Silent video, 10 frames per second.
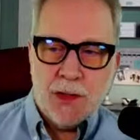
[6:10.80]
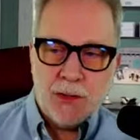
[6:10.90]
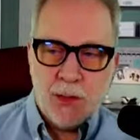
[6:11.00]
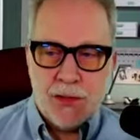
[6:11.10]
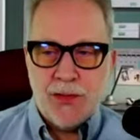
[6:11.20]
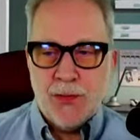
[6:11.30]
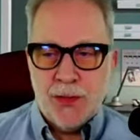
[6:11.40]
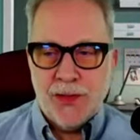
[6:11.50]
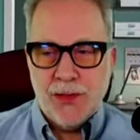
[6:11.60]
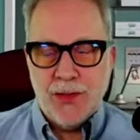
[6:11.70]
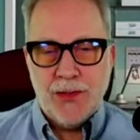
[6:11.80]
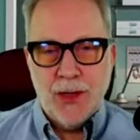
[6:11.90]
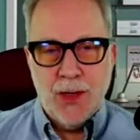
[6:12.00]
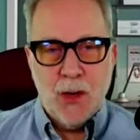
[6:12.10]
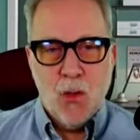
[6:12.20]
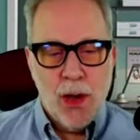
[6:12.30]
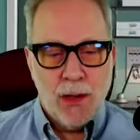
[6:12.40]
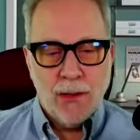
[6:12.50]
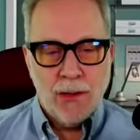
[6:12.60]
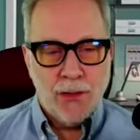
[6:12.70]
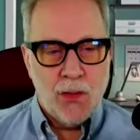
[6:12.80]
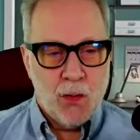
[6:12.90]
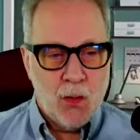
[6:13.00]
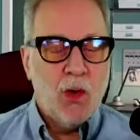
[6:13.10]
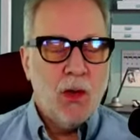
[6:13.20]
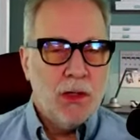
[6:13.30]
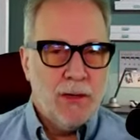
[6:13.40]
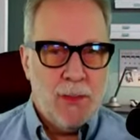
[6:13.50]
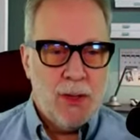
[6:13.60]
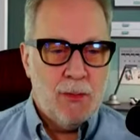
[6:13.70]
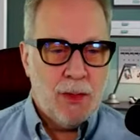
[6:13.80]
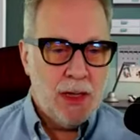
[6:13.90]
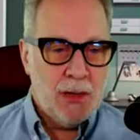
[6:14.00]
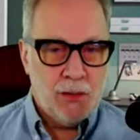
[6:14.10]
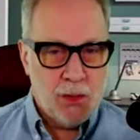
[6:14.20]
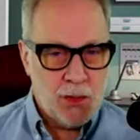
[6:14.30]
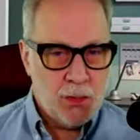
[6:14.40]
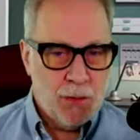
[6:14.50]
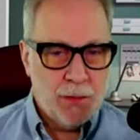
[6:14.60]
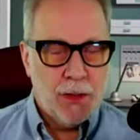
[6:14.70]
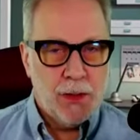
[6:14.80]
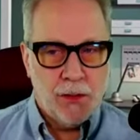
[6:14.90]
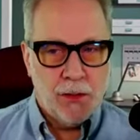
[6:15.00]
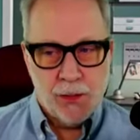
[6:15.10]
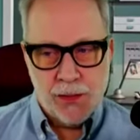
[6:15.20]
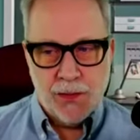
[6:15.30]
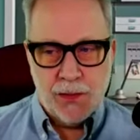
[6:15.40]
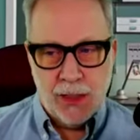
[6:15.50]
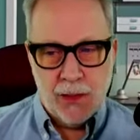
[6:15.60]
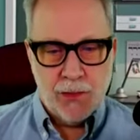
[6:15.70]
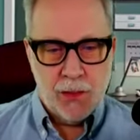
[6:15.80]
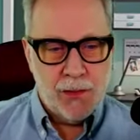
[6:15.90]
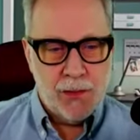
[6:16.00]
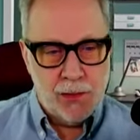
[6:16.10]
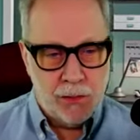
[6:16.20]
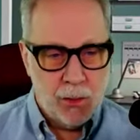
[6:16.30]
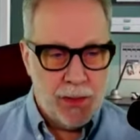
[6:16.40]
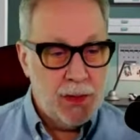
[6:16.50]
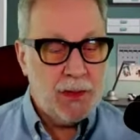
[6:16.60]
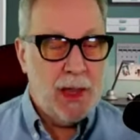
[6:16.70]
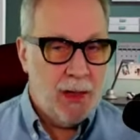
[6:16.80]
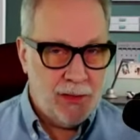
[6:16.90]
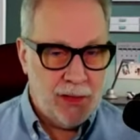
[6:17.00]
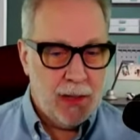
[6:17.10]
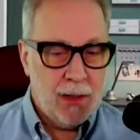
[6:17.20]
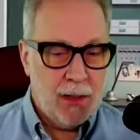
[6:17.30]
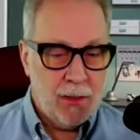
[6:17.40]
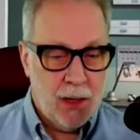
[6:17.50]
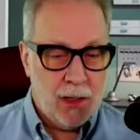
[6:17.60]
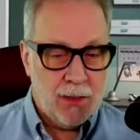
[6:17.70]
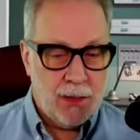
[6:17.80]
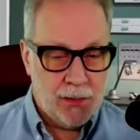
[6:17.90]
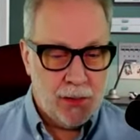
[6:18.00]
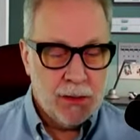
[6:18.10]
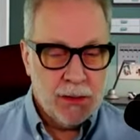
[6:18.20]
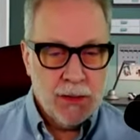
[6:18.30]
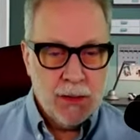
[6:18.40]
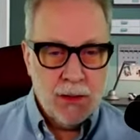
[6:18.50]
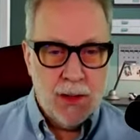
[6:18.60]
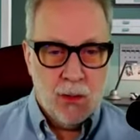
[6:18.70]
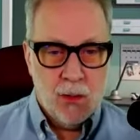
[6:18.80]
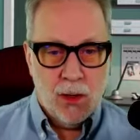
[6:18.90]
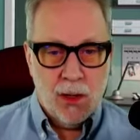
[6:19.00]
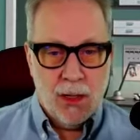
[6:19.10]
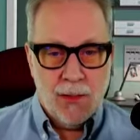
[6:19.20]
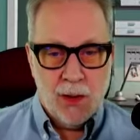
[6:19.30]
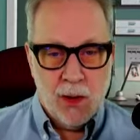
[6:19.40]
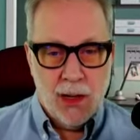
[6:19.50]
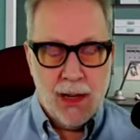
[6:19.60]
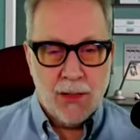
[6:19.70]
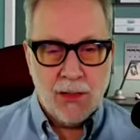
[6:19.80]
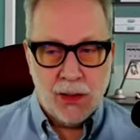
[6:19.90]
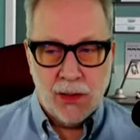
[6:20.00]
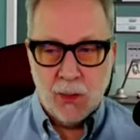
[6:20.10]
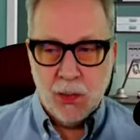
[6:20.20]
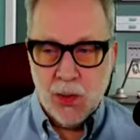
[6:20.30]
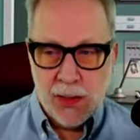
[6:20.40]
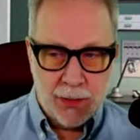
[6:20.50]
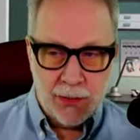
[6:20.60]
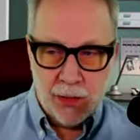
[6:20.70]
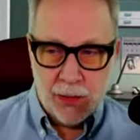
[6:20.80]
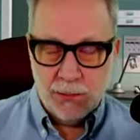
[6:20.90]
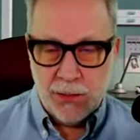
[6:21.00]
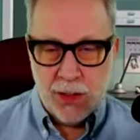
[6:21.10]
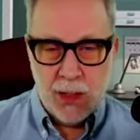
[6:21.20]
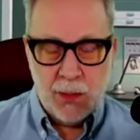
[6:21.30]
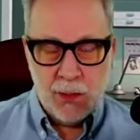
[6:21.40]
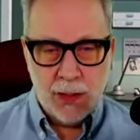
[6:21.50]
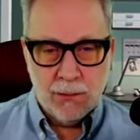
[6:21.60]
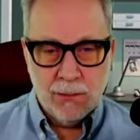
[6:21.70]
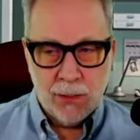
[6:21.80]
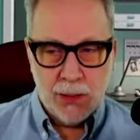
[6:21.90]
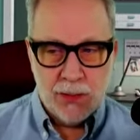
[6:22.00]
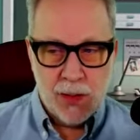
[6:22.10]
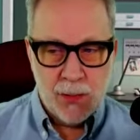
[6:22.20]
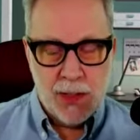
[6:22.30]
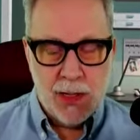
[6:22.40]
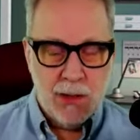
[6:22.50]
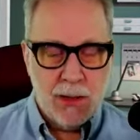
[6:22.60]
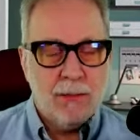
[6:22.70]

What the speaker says: question, which is what is the role of IBM kind of storage portfolio solutions and data services within cloud satellite and the architecture that we're announcing and deploying? So, Sam, you want to jump on that one?